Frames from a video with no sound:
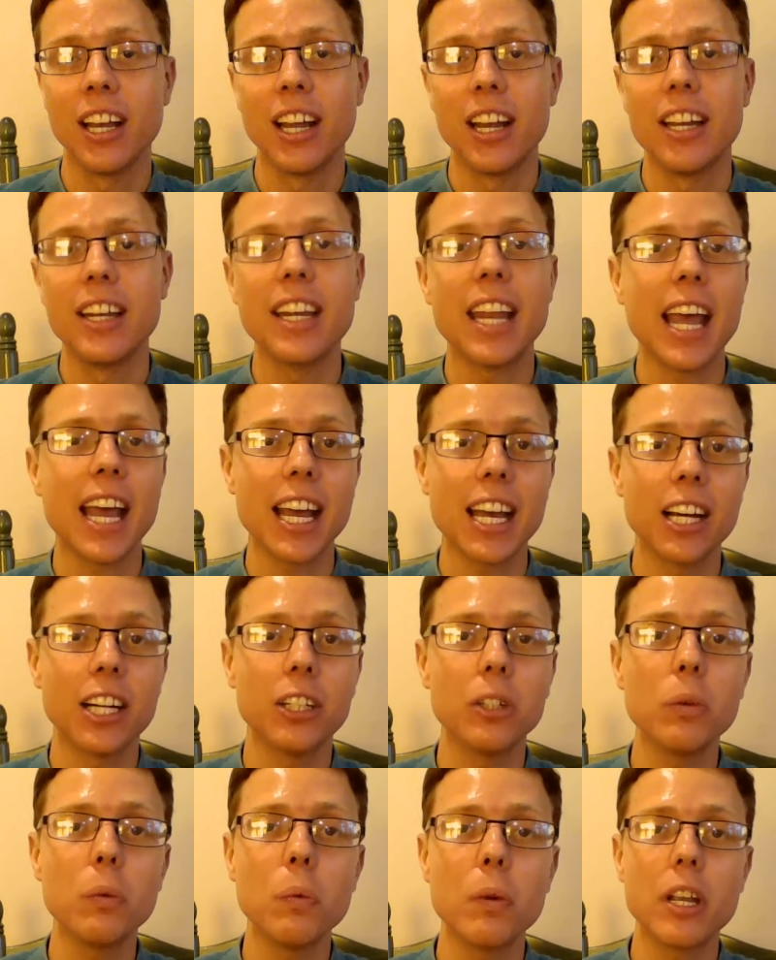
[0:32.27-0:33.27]

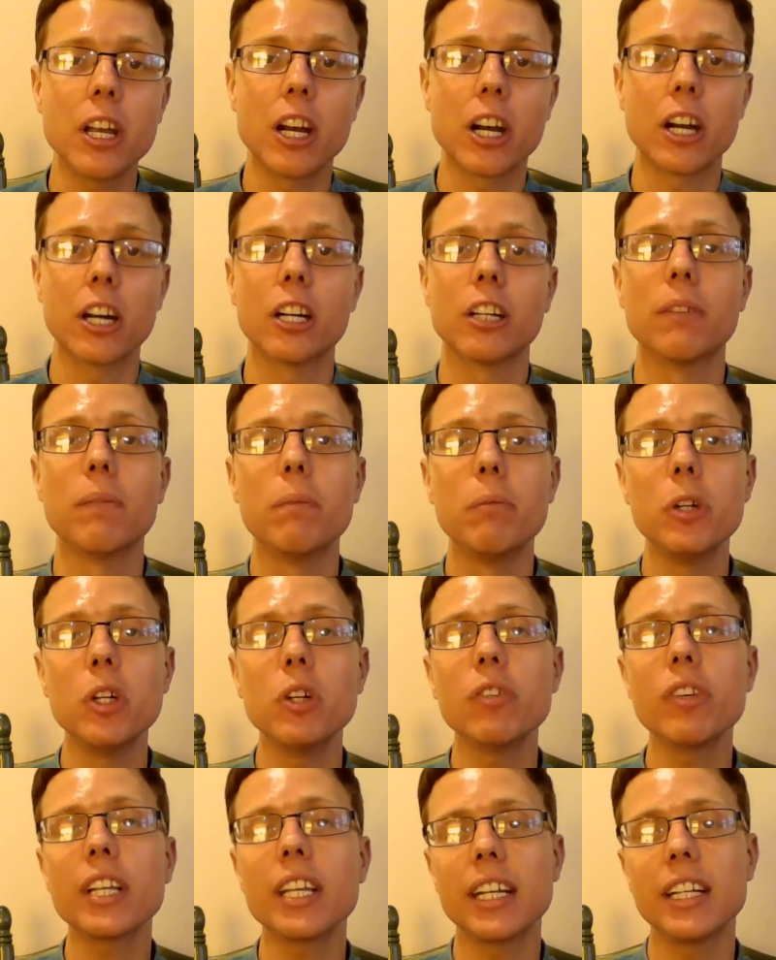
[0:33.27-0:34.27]
Now we are
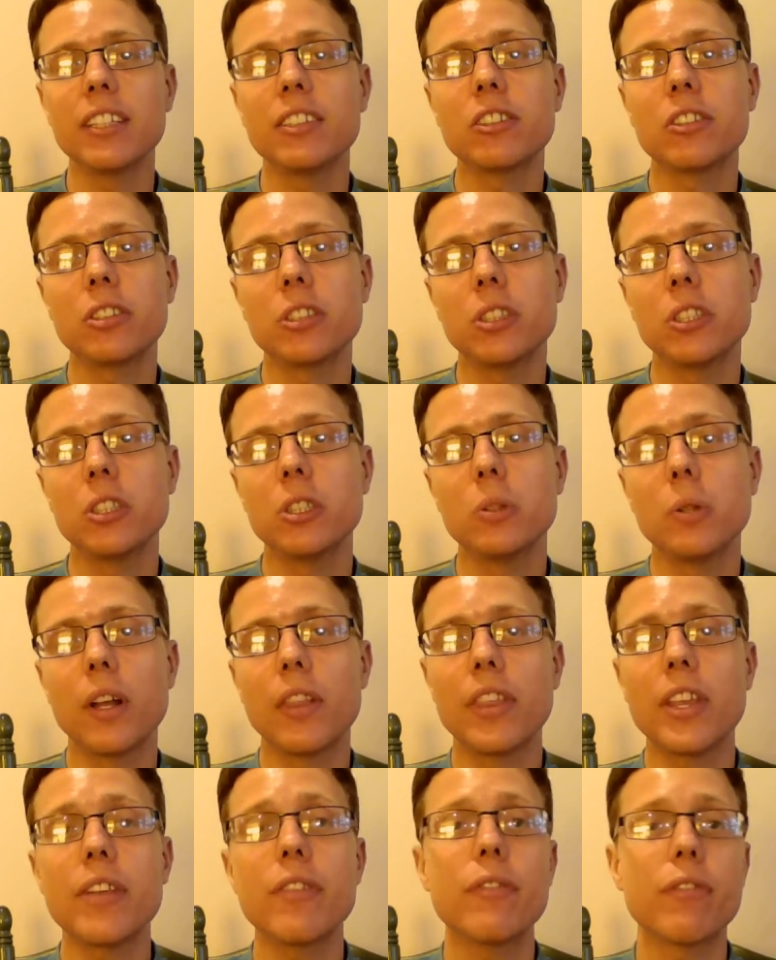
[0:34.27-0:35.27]
moving into
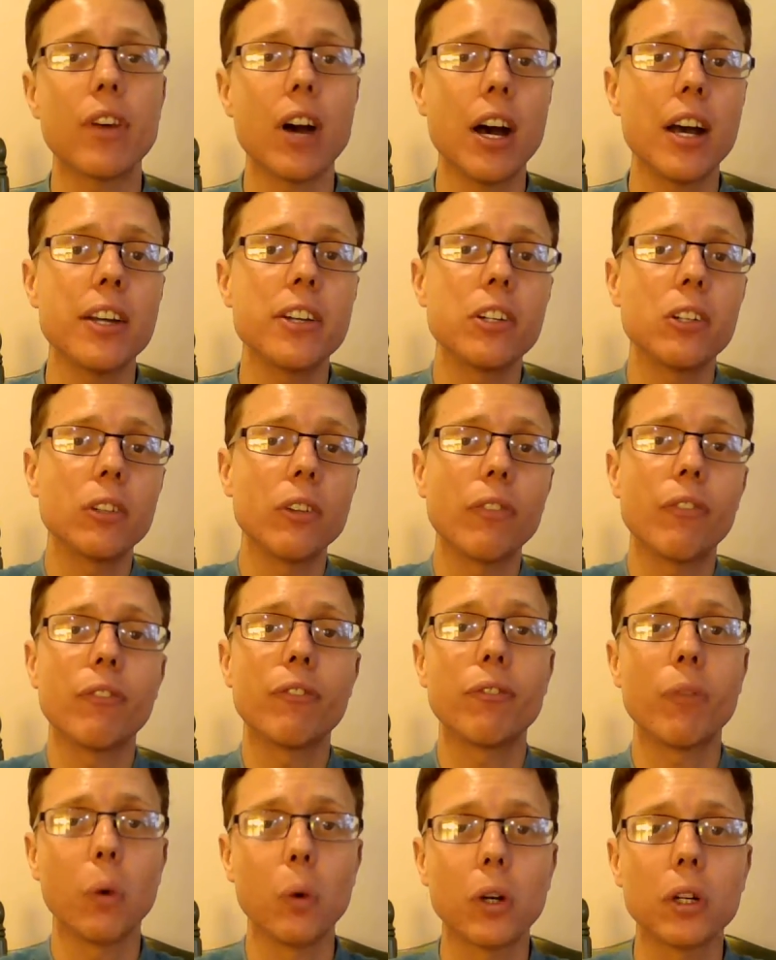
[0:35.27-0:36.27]
the final
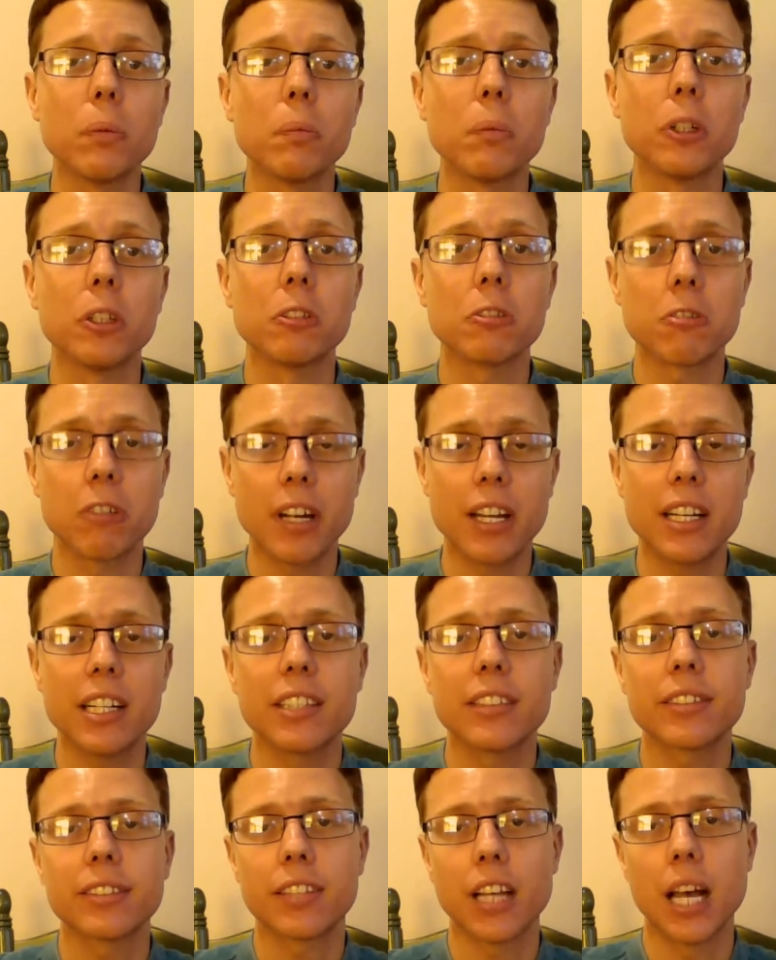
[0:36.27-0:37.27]
formal written
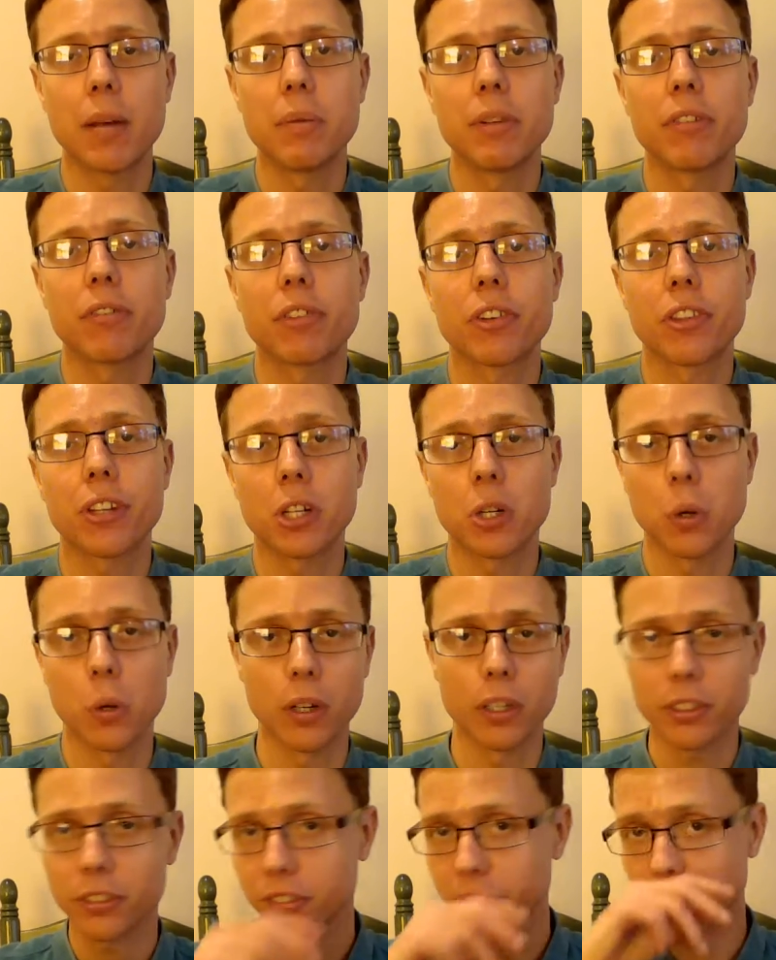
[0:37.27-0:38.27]
assignment for the
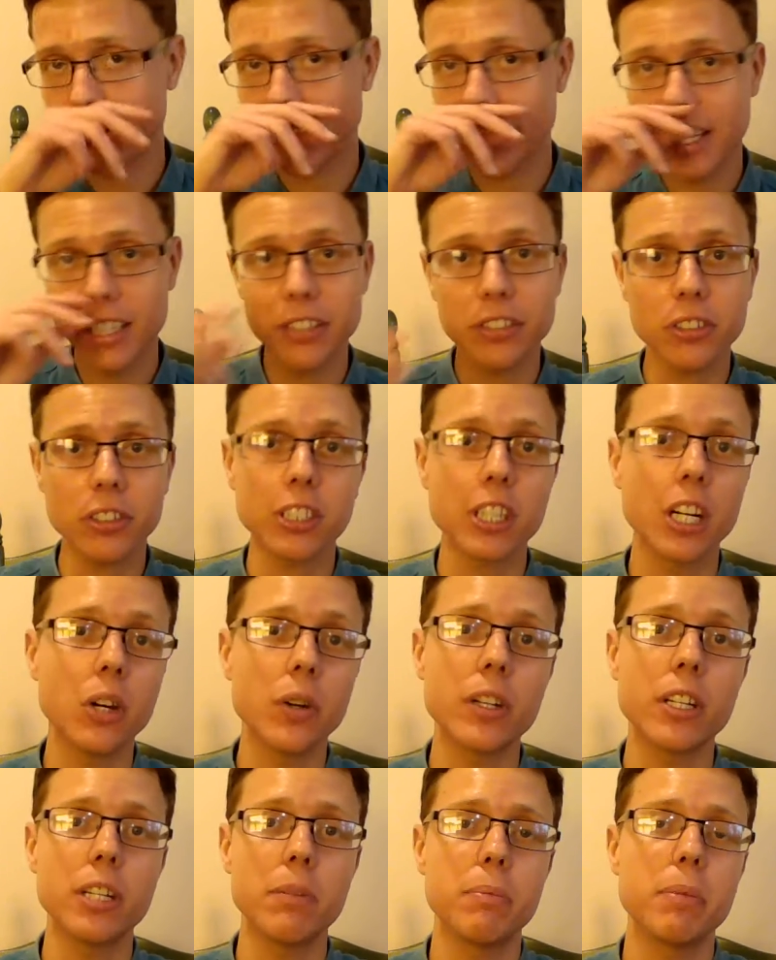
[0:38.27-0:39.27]
course. These are
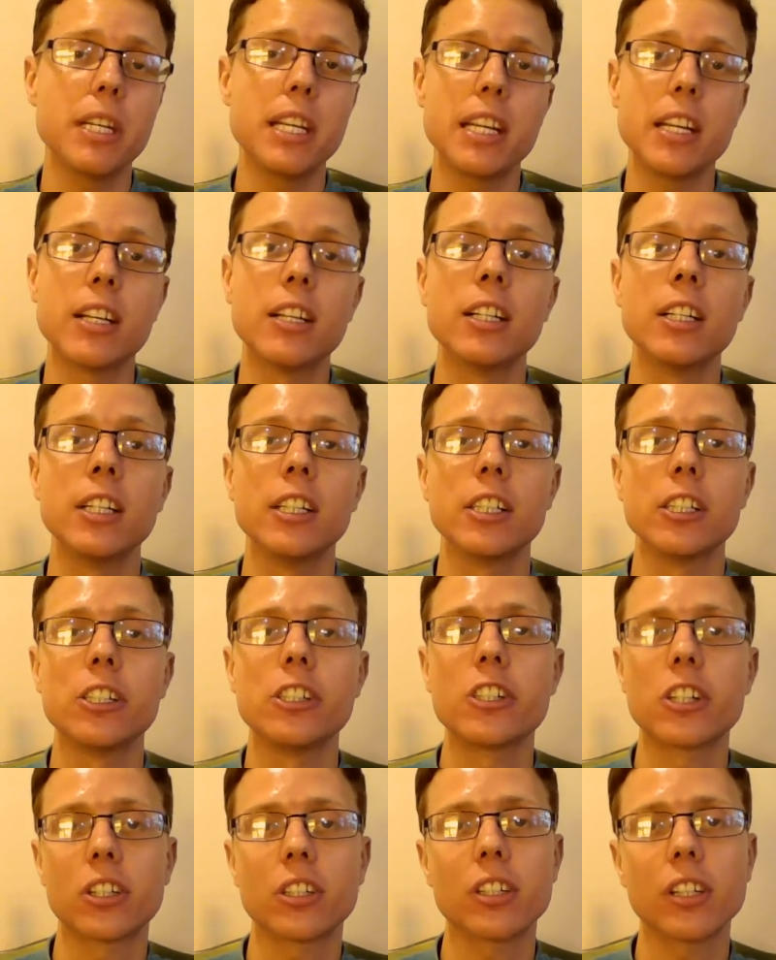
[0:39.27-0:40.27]
going to be
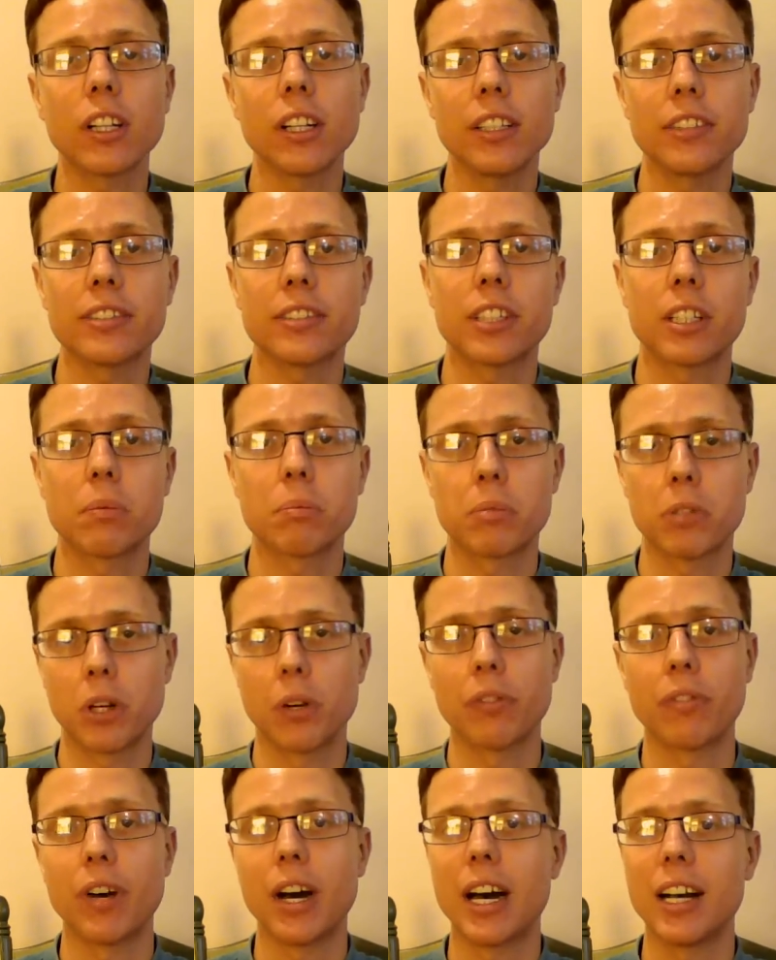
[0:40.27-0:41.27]
journalistic
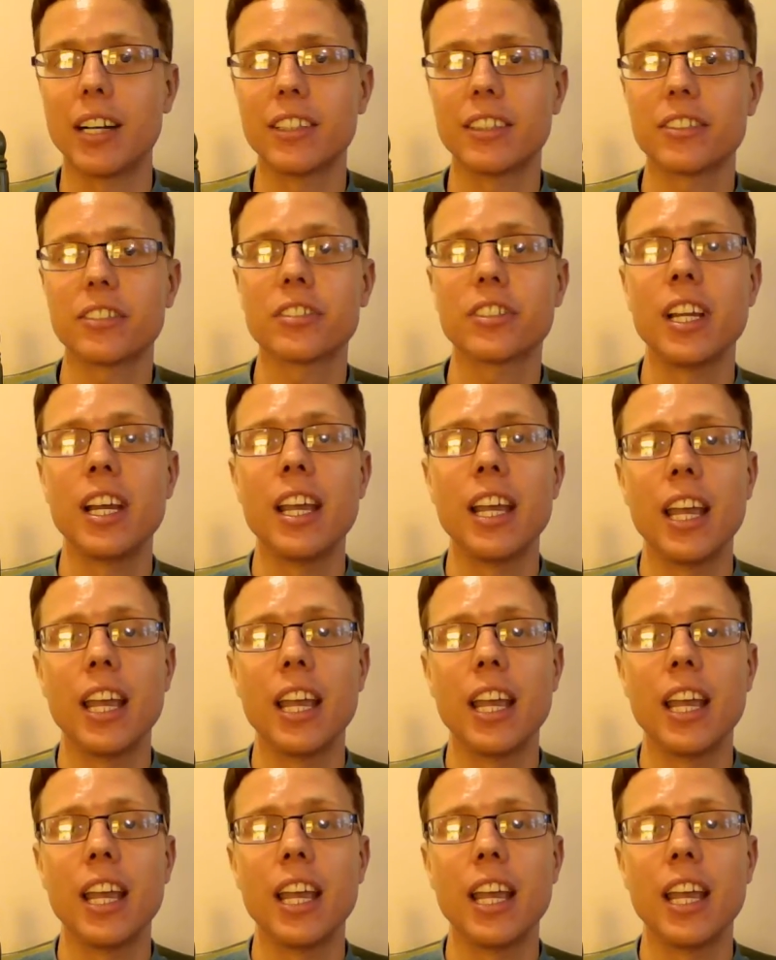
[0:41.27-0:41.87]
profiles.